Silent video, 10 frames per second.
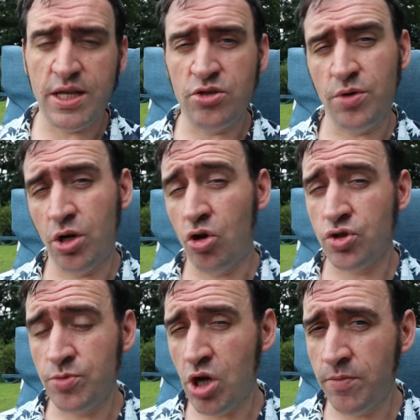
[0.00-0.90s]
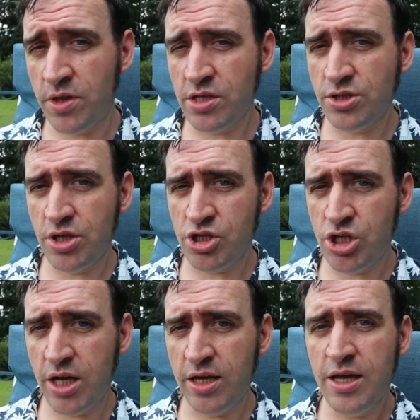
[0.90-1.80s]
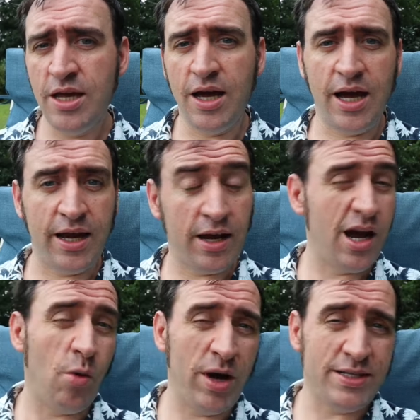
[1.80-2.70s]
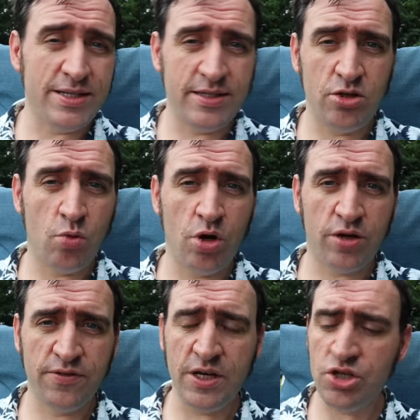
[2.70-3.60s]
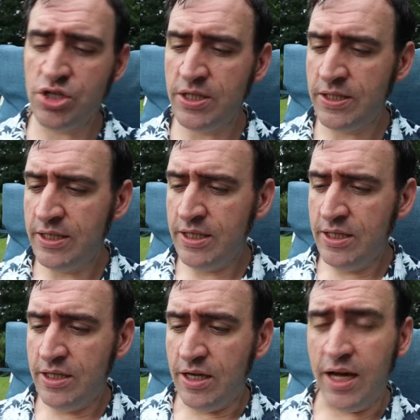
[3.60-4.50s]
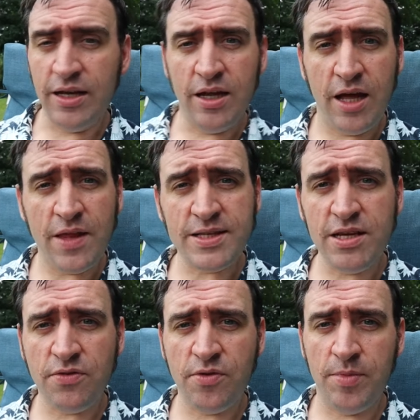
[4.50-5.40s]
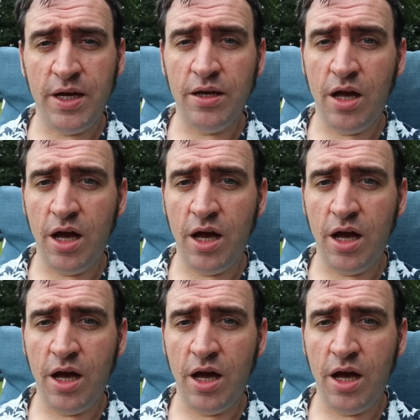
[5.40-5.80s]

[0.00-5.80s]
They're doing an awesome job this, this year, and I can't wait to see your work finished. And, uh, and that's it from me.